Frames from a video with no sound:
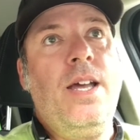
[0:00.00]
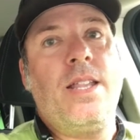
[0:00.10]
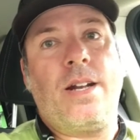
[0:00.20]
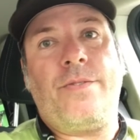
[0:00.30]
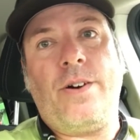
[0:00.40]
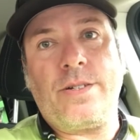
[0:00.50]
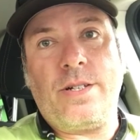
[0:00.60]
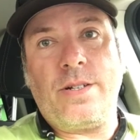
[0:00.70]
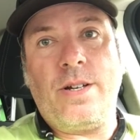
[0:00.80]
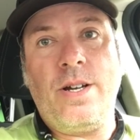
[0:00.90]
that it falls
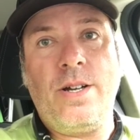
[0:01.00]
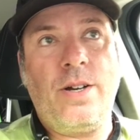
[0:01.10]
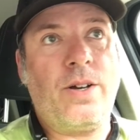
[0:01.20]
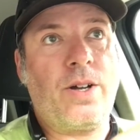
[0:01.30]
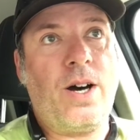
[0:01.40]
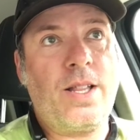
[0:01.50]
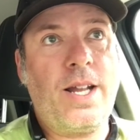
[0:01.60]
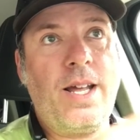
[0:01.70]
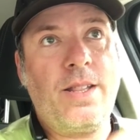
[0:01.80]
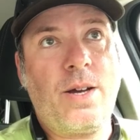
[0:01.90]
on the on a
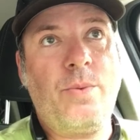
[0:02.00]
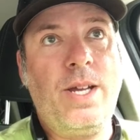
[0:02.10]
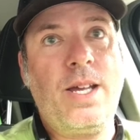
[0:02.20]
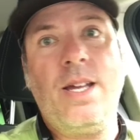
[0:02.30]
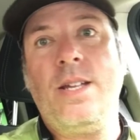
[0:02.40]
holiday on that week.